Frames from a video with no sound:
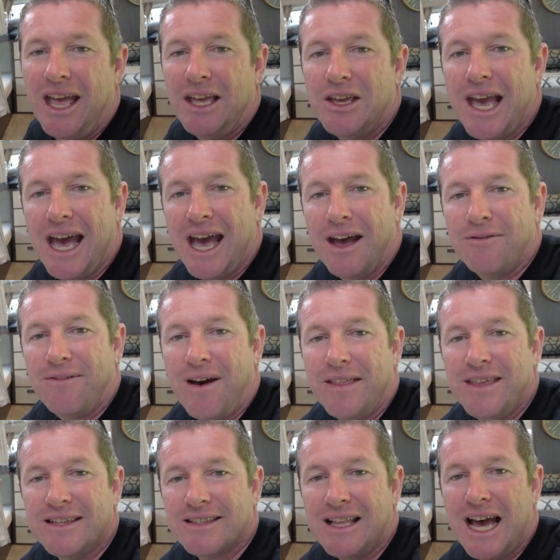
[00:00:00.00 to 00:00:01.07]
You have
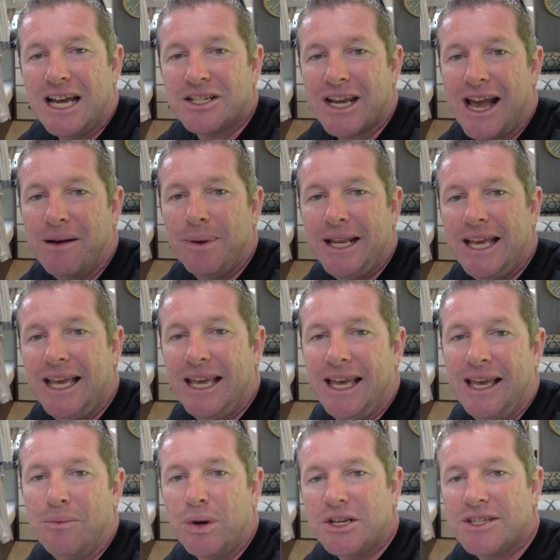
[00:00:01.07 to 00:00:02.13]
this large cupboard
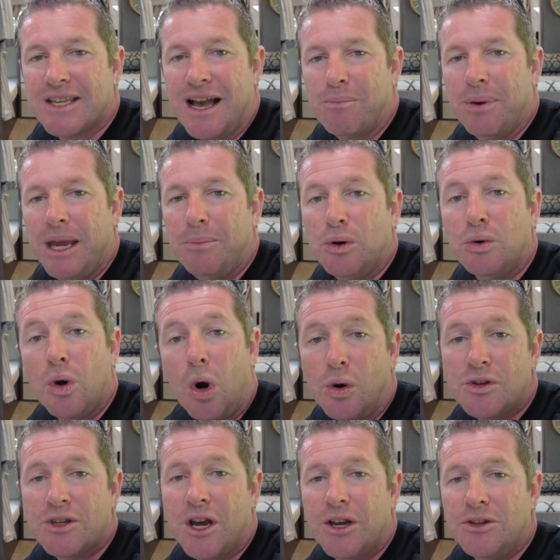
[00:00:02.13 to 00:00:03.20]
here, which some people
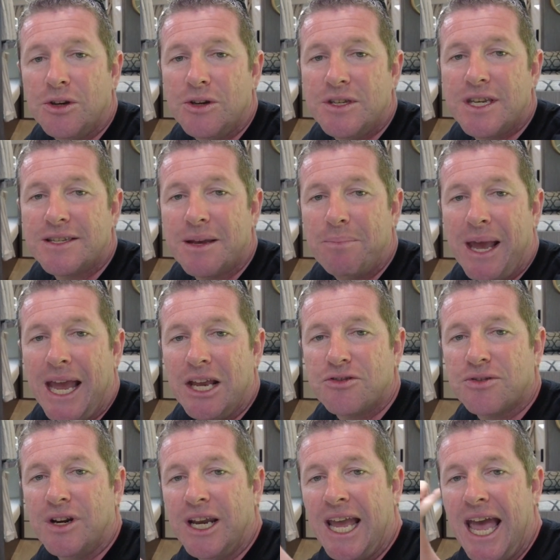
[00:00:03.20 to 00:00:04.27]
also use as a
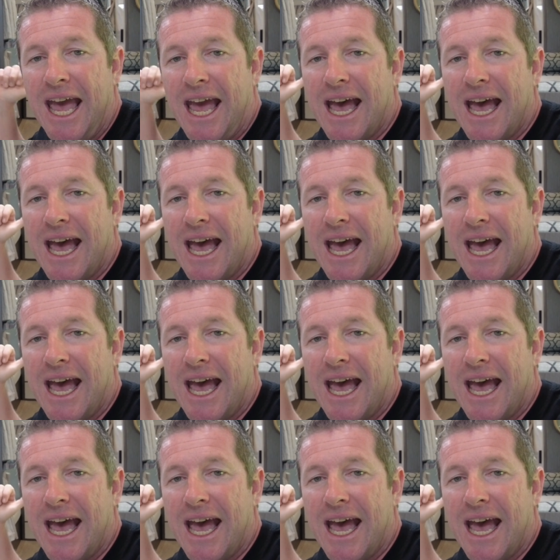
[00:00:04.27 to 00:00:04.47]
pantry,